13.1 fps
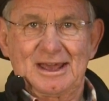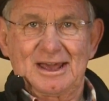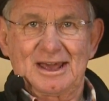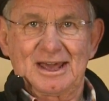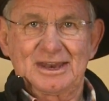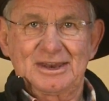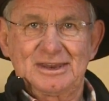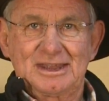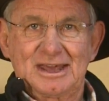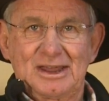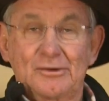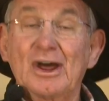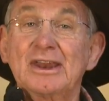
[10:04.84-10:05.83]
I'd
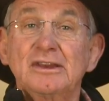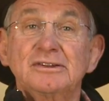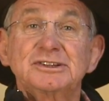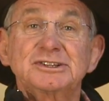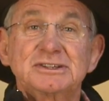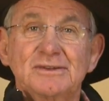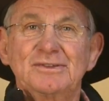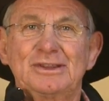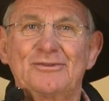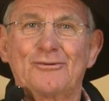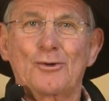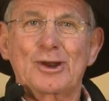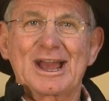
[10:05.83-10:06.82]
run
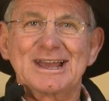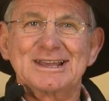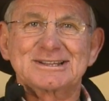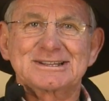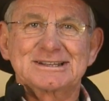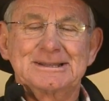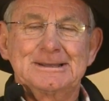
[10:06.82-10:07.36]
74 Ks.